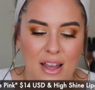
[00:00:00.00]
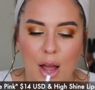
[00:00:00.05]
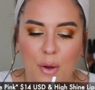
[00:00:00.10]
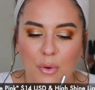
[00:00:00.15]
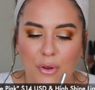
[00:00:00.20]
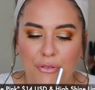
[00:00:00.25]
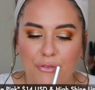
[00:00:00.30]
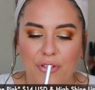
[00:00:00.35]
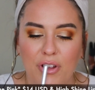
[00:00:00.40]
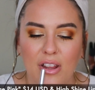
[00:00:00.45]
I
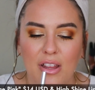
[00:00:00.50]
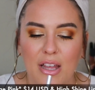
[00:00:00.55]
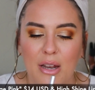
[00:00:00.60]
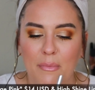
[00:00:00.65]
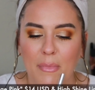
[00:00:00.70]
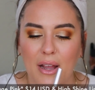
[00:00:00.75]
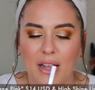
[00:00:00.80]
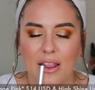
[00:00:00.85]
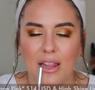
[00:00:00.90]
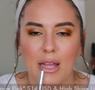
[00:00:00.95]
will fill in
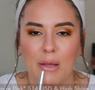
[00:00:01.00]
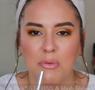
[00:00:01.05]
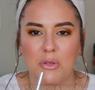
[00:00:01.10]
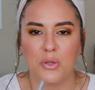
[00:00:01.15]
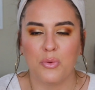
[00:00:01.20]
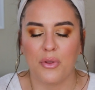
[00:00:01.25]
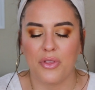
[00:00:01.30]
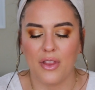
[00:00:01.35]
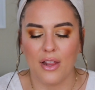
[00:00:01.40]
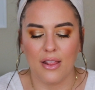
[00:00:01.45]
my
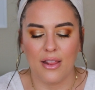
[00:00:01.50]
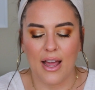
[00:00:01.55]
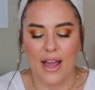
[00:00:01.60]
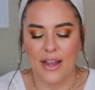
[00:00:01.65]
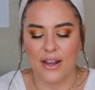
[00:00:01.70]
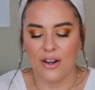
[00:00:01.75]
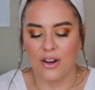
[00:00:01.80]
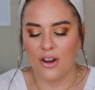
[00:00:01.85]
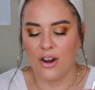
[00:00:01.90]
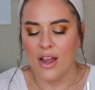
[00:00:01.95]
lips with the
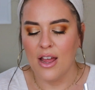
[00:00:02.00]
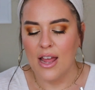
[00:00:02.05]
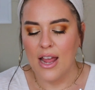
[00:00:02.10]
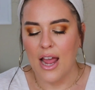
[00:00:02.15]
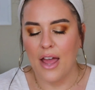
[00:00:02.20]
liner,